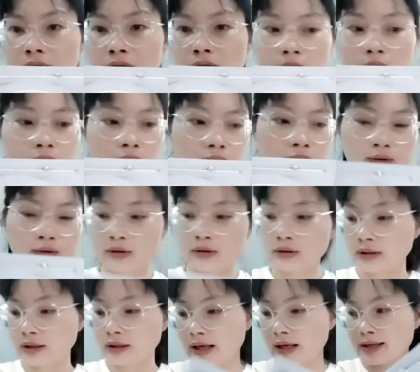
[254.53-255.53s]
Yes,
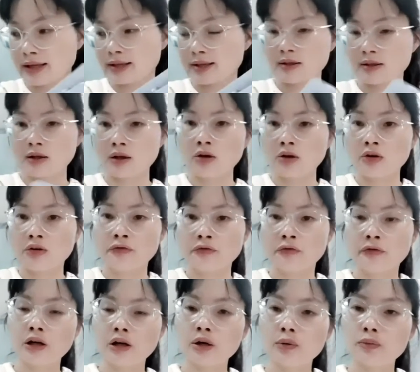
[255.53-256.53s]
from
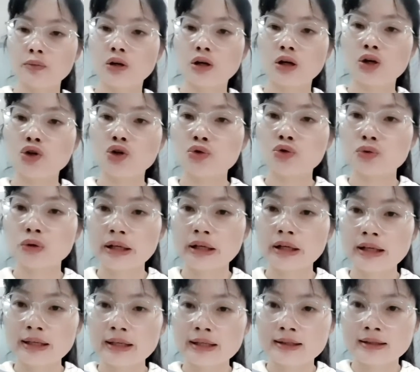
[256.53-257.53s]
3, 6,
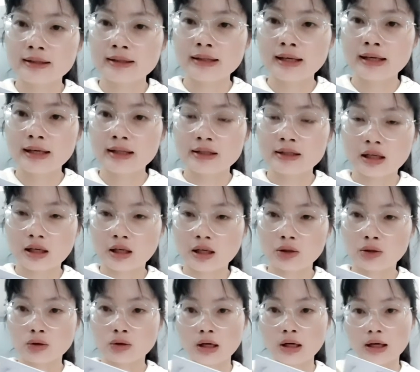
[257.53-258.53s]

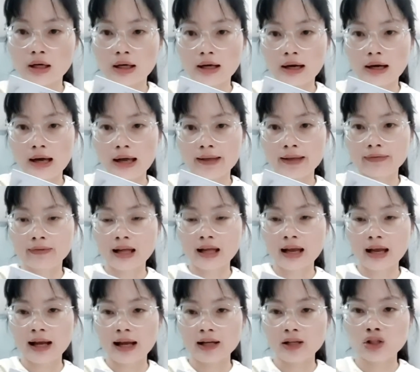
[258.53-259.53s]
and 9,
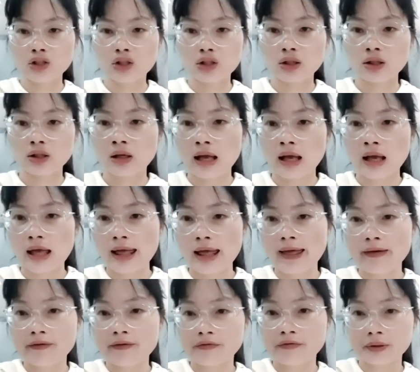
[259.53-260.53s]
and
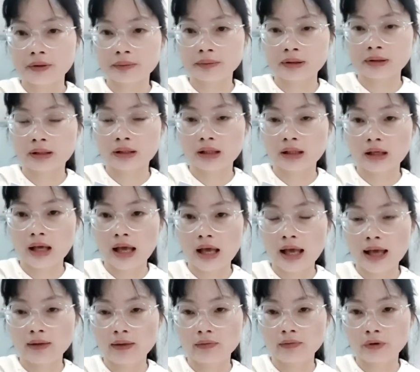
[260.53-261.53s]
15,
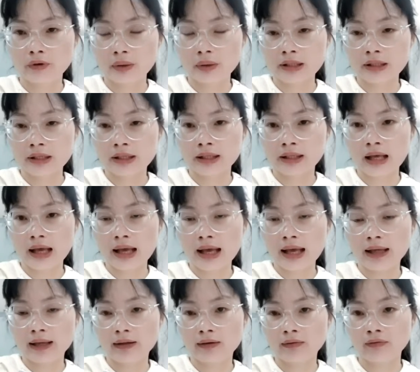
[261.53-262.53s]
and
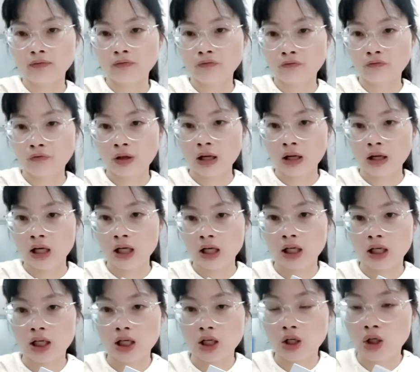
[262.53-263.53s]

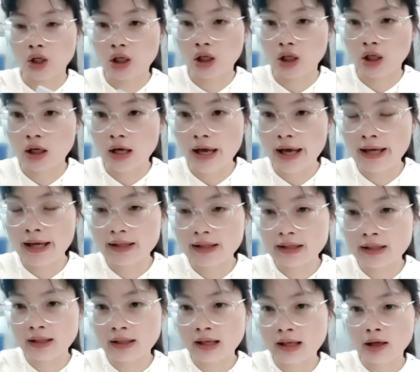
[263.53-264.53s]
18, and
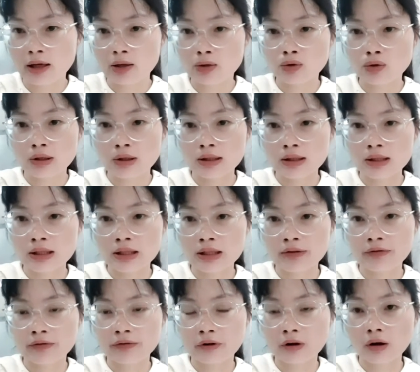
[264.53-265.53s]
24, and
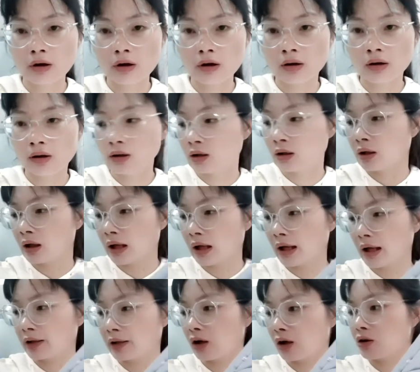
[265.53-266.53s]
also have
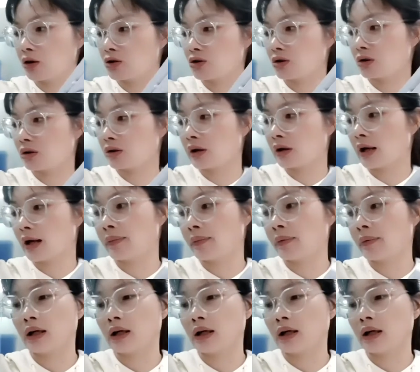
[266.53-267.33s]
this type.